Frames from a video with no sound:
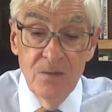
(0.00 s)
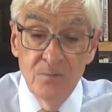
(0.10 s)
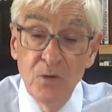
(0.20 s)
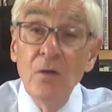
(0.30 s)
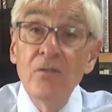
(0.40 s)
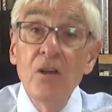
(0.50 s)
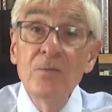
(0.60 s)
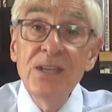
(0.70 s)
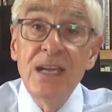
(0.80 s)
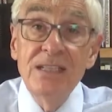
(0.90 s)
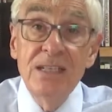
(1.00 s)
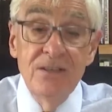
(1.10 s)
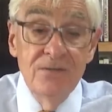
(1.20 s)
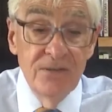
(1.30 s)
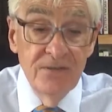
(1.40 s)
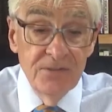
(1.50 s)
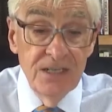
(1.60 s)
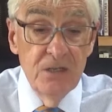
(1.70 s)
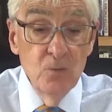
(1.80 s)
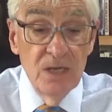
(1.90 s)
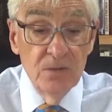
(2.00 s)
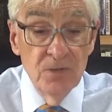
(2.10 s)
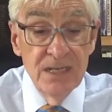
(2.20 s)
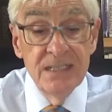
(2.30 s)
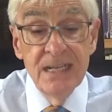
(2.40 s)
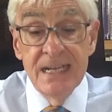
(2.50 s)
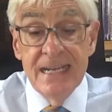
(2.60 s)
Proverbs 18:15, we read,